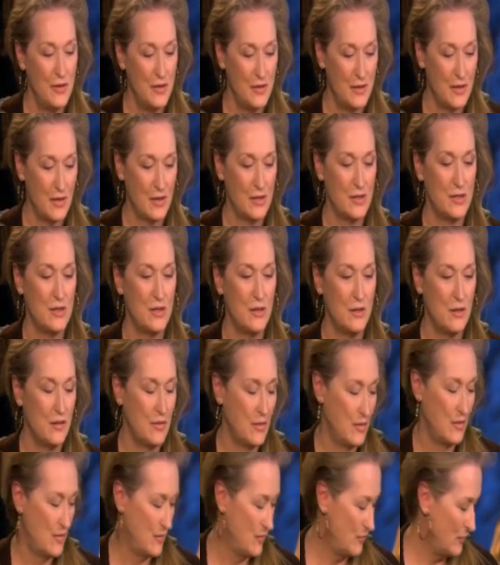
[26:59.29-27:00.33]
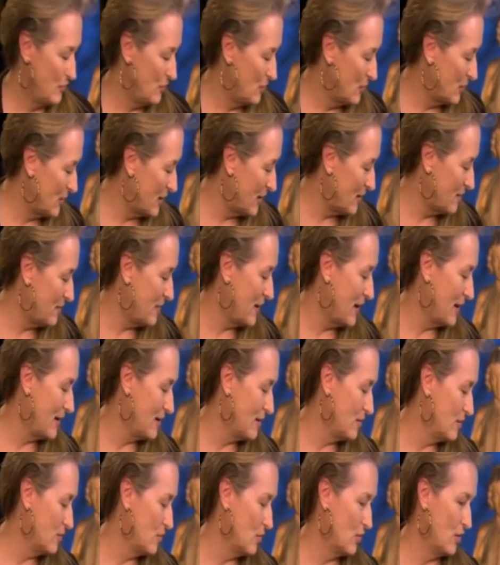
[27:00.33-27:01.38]
moment, John opened his eyes
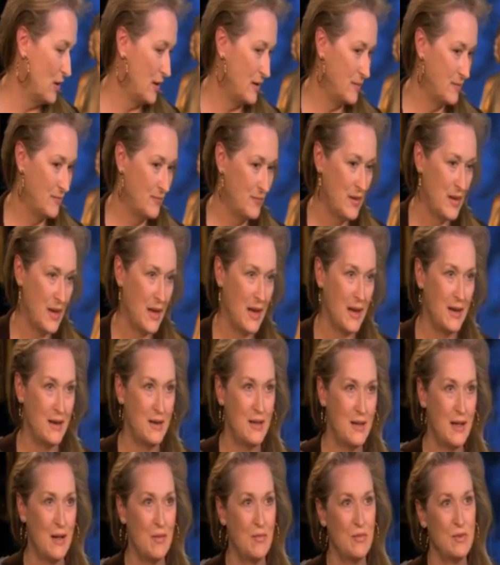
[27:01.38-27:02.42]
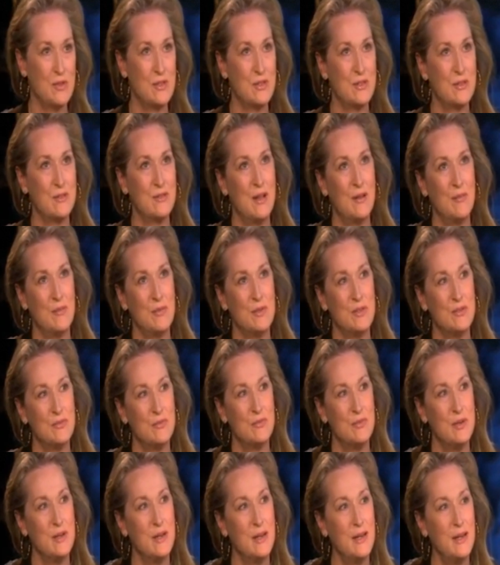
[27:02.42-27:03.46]
and uttered weakly, "It's all right,
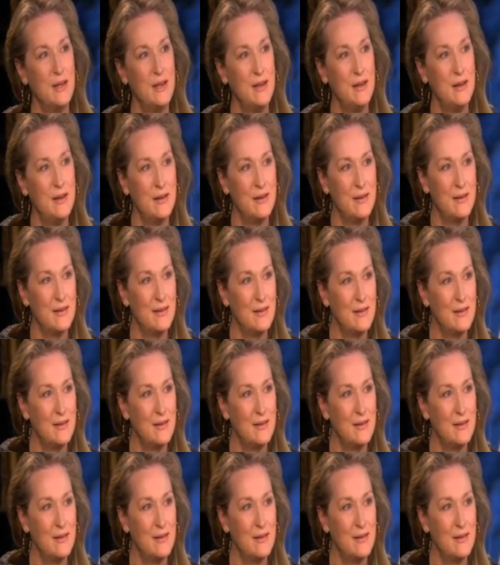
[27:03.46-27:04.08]
Meryl." Then,